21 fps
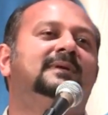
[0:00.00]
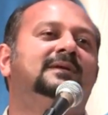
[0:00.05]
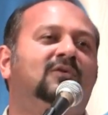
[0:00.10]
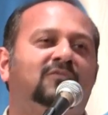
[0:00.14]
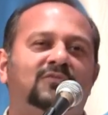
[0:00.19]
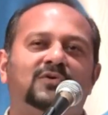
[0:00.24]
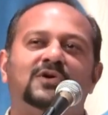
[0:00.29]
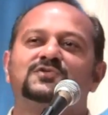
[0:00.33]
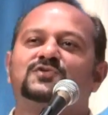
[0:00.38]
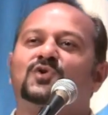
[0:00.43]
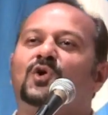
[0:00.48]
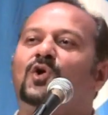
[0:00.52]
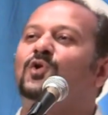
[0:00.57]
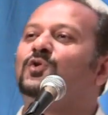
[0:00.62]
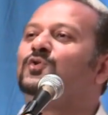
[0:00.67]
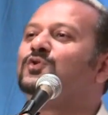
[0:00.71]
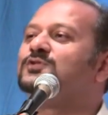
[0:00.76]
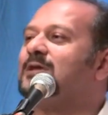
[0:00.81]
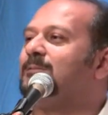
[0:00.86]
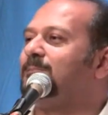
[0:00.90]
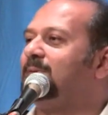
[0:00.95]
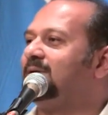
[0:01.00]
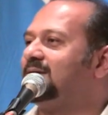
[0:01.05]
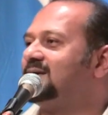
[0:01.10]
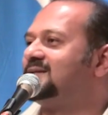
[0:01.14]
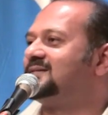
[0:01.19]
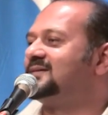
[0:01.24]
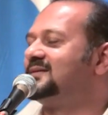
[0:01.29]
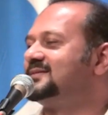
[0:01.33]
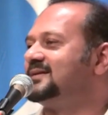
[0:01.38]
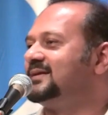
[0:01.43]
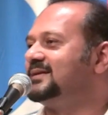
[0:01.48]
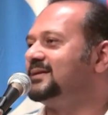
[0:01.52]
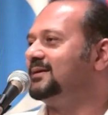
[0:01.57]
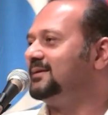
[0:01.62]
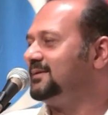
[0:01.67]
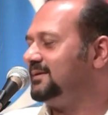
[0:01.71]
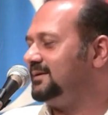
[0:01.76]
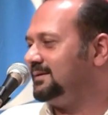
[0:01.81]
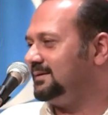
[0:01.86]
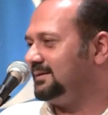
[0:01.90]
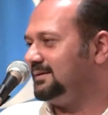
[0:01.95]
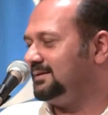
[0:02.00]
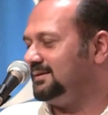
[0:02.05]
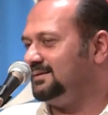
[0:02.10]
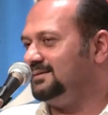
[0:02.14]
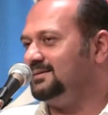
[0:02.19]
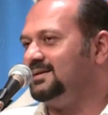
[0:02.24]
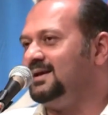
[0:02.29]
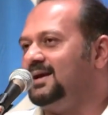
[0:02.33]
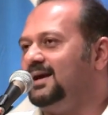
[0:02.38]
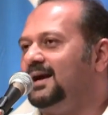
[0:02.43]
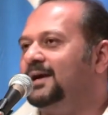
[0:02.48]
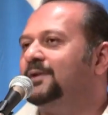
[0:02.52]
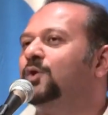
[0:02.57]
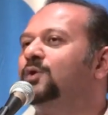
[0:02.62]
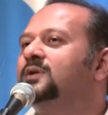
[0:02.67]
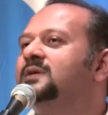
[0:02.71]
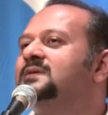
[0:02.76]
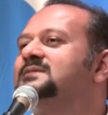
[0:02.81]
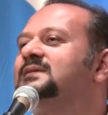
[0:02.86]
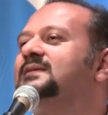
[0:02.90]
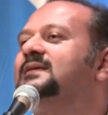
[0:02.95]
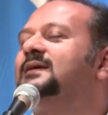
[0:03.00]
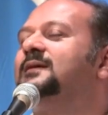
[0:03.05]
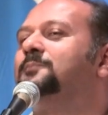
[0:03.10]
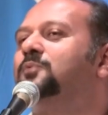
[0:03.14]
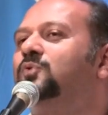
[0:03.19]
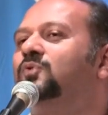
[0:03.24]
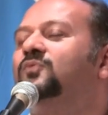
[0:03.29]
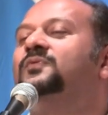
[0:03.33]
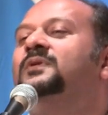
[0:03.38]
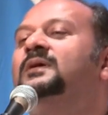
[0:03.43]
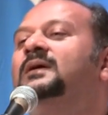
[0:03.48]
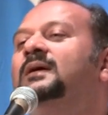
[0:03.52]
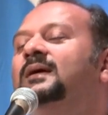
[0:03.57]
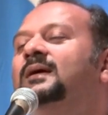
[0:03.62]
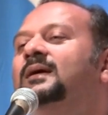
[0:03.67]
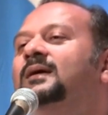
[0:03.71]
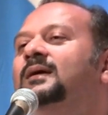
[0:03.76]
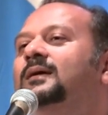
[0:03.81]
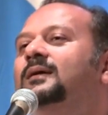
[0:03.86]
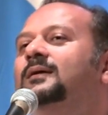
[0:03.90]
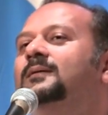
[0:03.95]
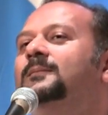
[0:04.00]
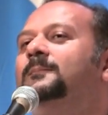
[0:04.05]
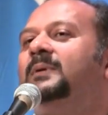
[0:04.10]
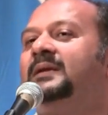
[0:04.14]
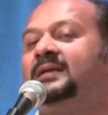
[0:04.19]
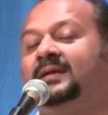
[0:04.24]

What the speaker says: But of course, all those applications are not easily approved.